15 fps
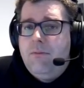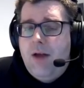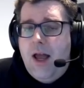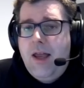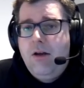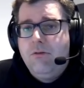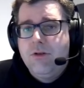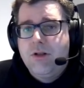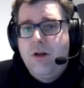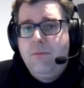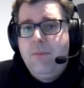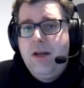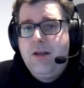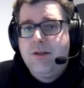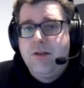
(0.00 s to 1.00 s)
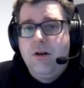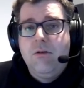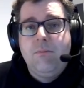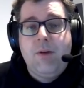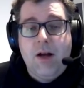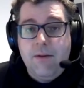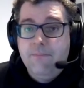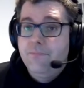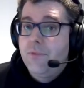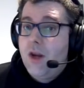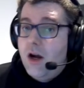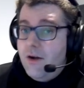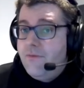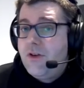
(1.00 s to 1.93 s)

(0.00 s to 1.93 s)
8 or so minutes long, but I've